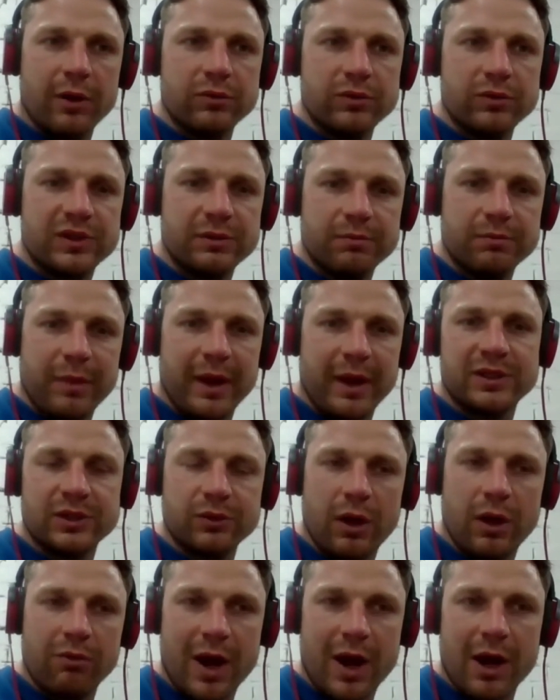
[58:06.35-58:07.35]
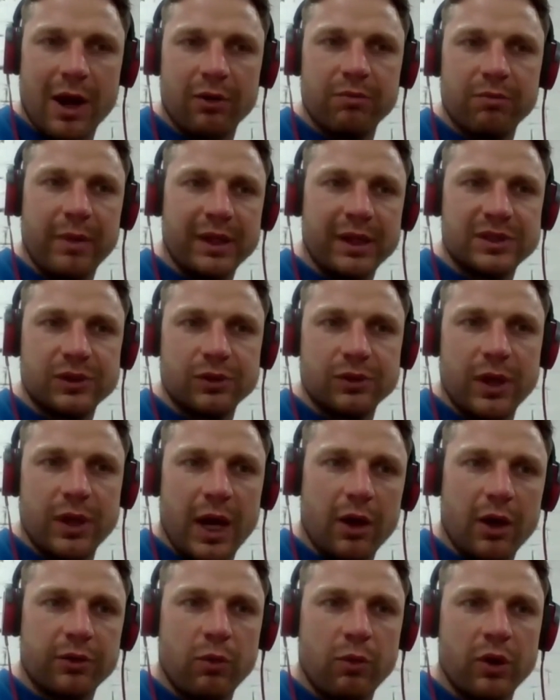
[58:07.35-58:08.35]
around
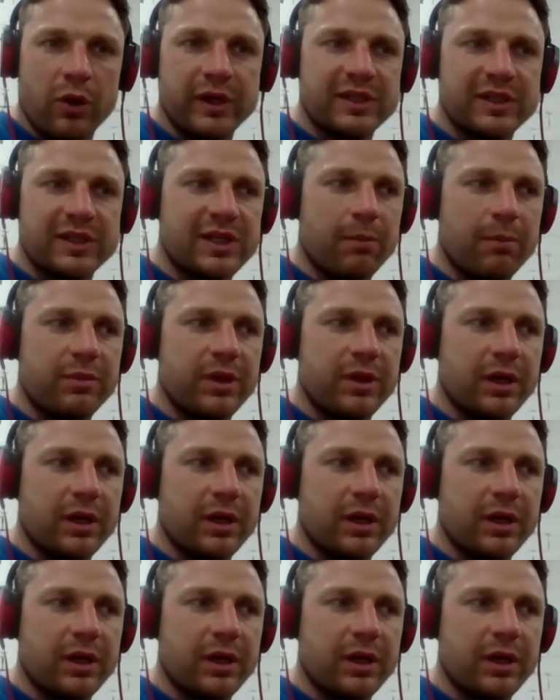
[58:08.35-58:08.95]
mental health.